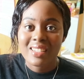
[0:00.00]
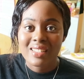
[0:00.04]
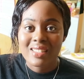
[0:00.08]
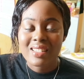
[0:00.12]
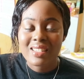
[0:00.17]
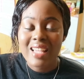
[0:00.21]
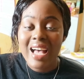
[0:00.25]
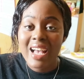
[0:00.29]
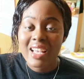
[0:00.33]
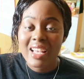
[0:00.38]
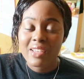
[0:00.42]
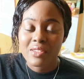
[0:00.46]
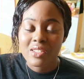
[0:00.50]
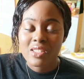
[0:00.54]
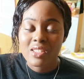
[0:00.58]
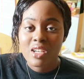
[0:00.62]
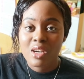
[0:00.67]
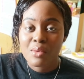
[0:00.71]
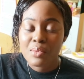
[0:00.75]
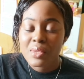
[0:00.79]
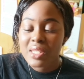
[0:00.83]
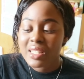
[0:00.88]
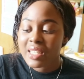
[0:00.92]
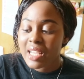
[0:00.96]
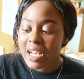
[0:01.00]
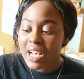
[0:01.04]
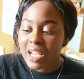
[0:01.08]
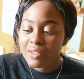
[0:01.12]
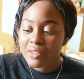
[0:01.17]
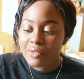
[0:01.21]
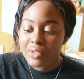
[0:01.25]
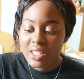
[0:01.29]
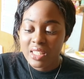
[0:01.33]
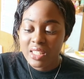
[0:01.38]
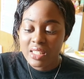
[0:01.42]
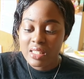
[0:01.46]
IV, it comes in
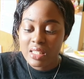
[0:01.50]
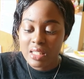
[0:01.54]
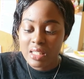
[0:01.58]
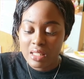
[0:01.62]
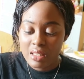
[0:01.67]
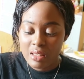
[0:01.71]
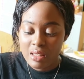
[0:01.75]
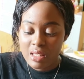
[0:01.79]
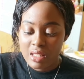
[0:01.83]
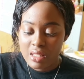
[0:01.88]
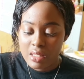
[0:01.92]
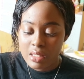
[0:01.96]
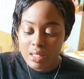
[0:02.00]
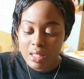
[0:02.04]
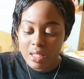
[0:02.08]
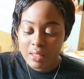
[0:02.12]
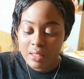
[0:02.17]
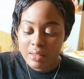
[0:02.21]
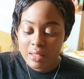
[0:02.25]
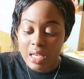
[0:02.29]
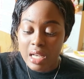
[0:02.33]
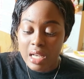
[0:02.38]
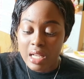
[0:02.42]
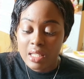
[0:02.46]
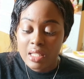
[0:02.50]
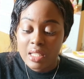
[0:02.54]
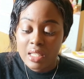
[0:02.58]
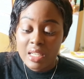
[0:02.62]
IVs and things like that.